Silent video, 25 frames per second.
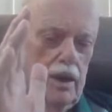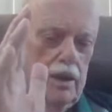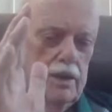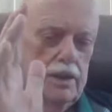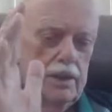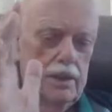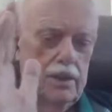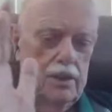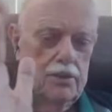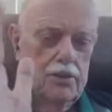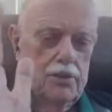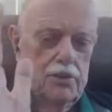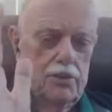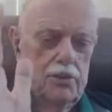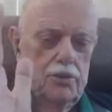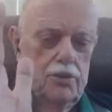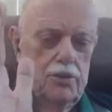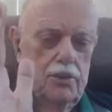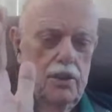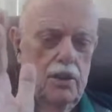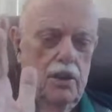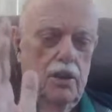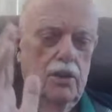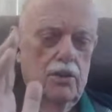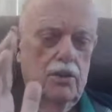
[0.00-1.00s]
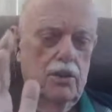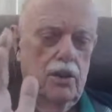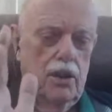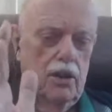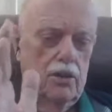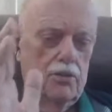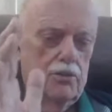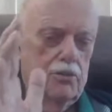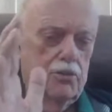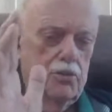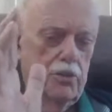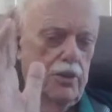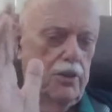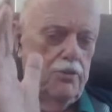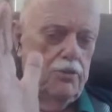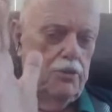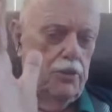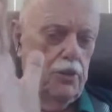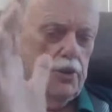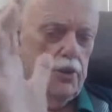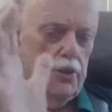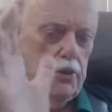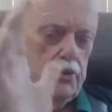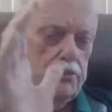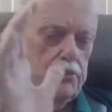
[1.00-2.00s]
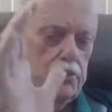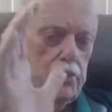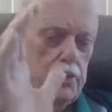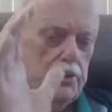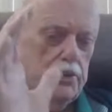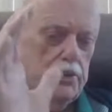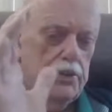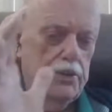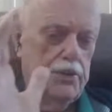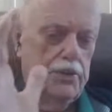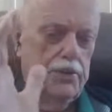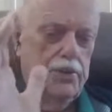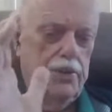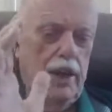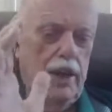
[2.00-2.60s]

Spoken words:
little 3 footer for